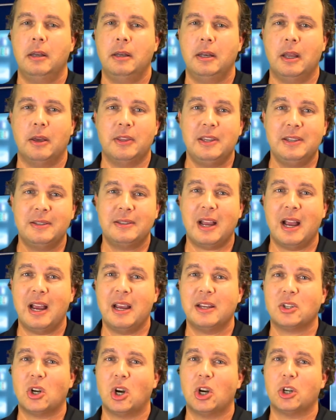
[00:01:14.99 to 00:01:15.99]
Now, these
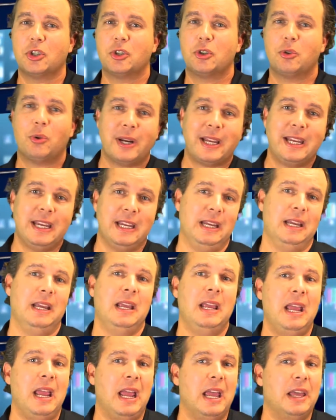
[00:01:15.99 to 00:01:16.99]
guys are tricky
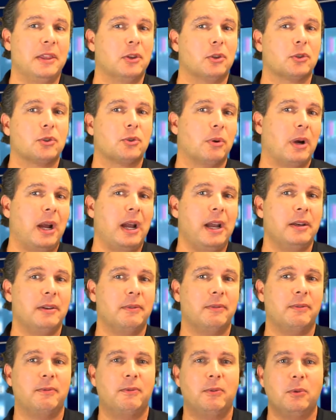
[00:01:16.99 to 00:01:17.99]
and they'll try to
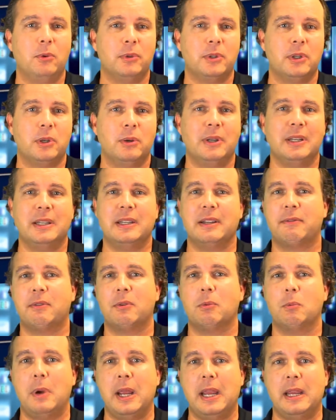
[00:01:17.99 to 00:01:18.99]
fool you in
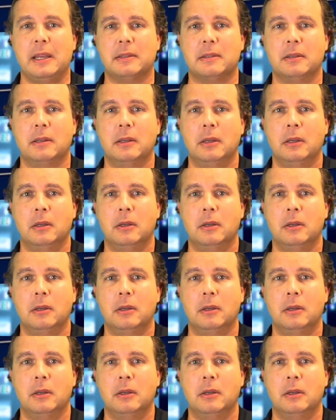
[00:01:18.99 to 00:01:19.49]
different ways.